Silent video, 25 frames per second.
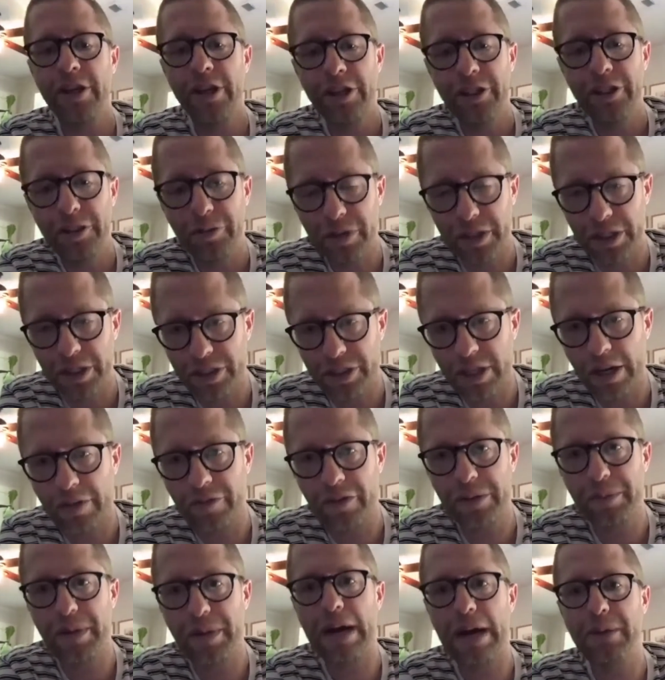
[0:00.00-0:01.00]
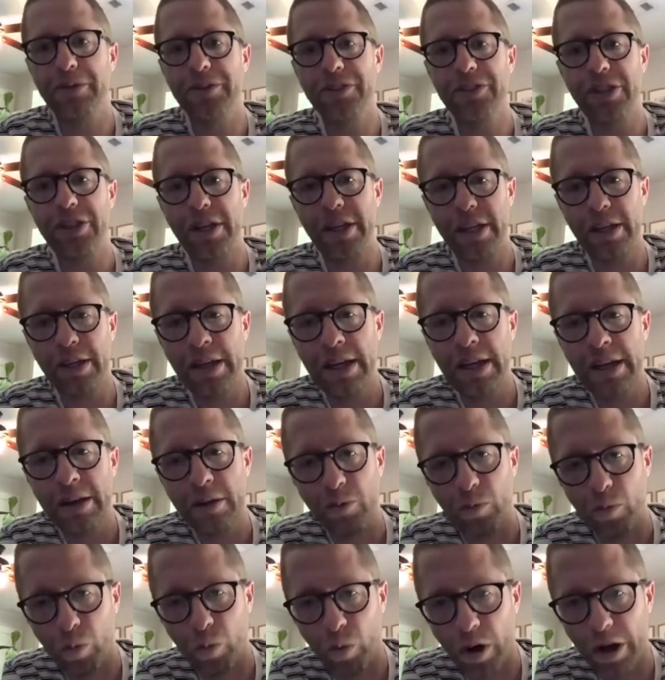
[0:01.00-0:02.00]
doing discovery Bible study,
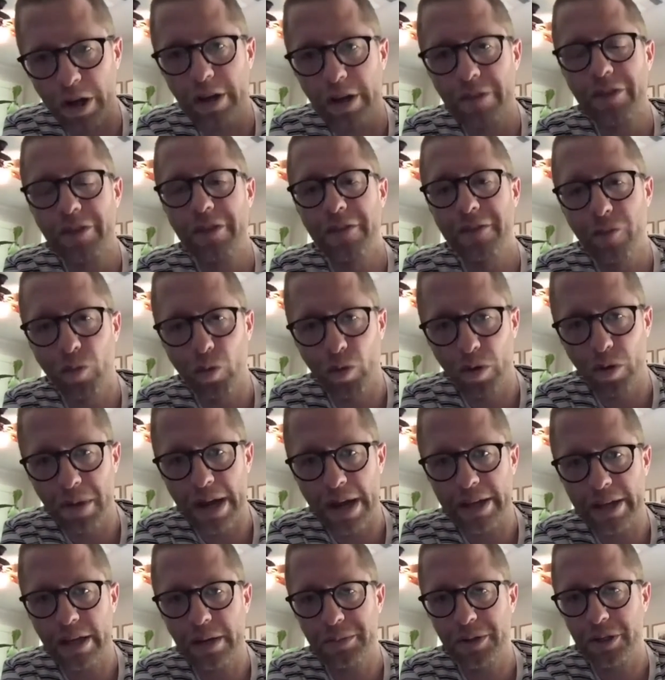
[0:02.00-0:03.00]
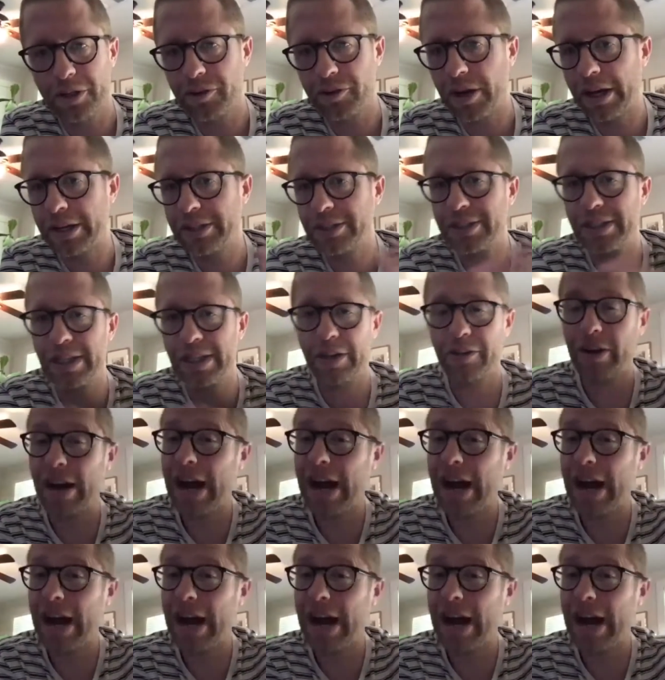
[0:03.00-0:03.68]
one of the 4 might come to Christ together.